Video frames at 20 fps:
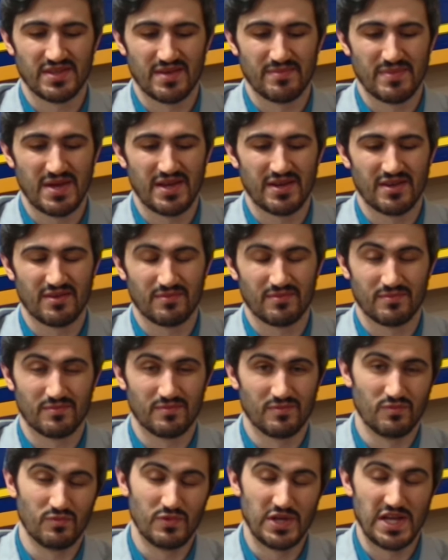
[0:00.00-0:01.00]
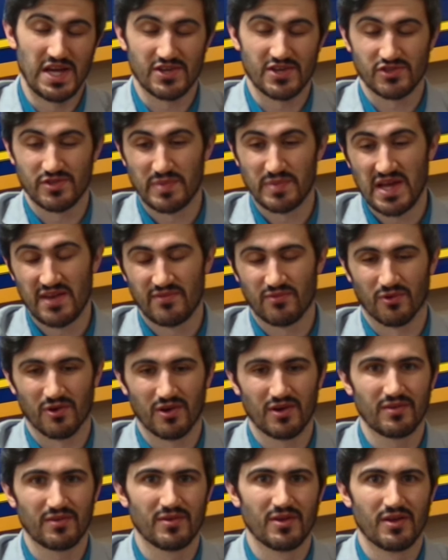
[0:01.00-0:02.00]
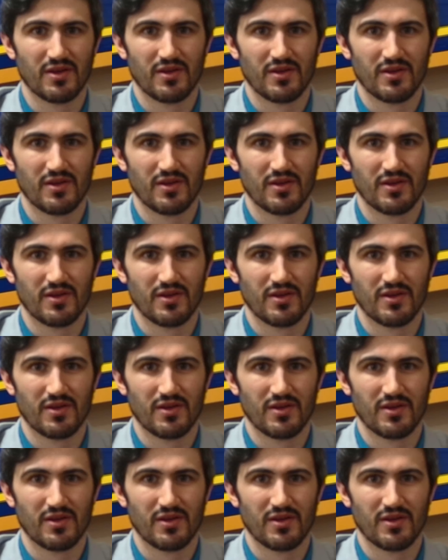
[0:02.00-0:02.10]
They made it. We actually paid for it.